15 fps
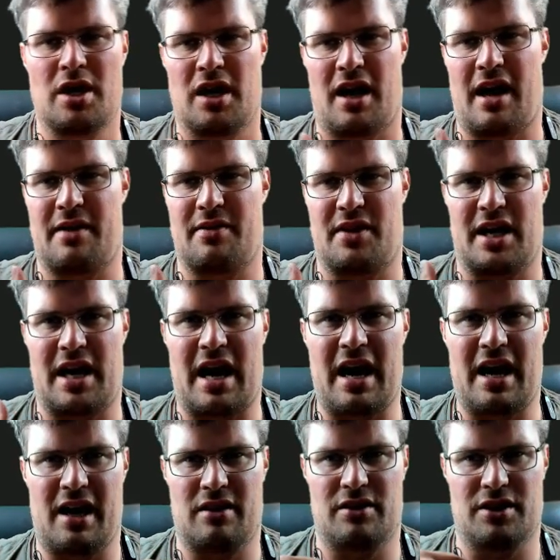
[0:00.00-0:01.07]
and then
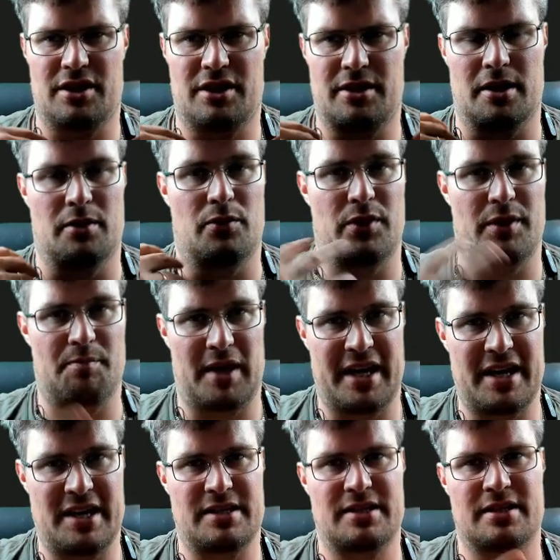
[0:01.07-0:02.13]
either
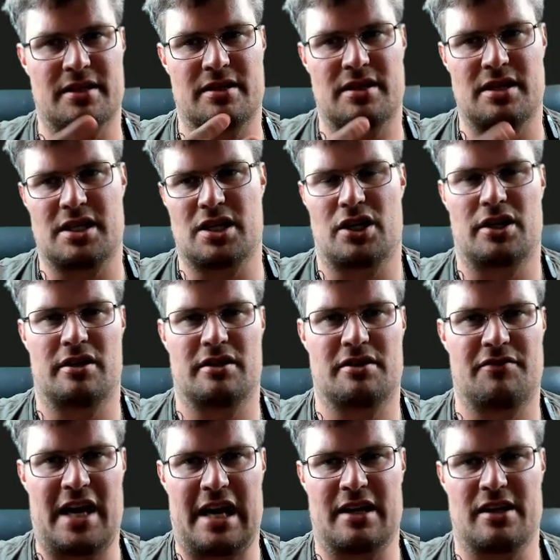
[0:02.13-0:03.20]
replace the current
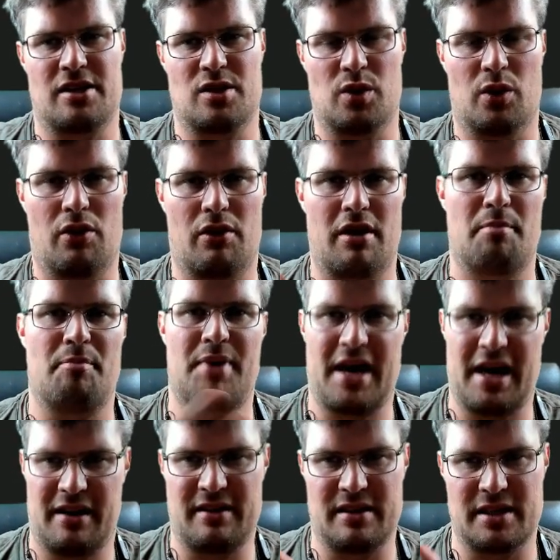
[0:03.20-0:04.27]
value or
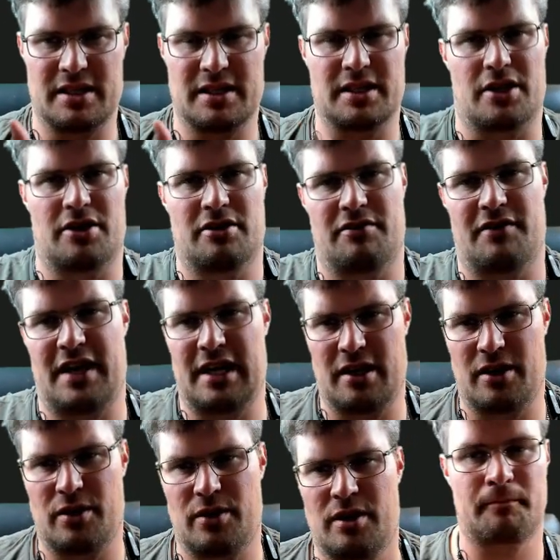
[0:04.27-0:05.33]
append the current
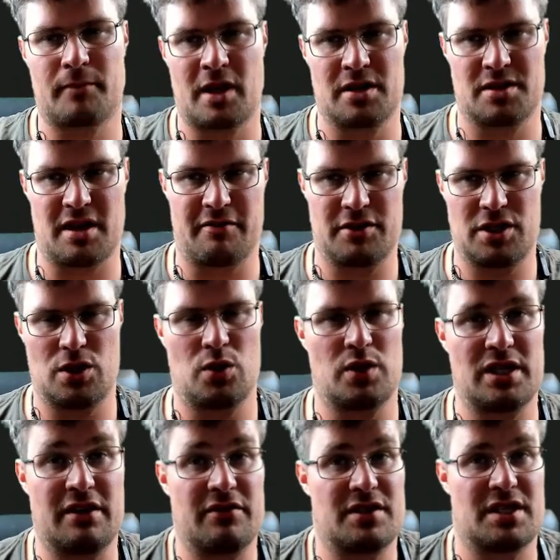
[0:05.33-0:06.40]
value. So I have two
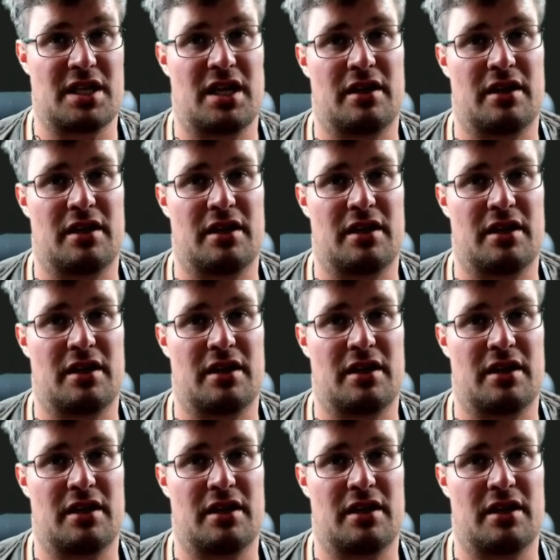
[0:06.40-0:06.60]
divs here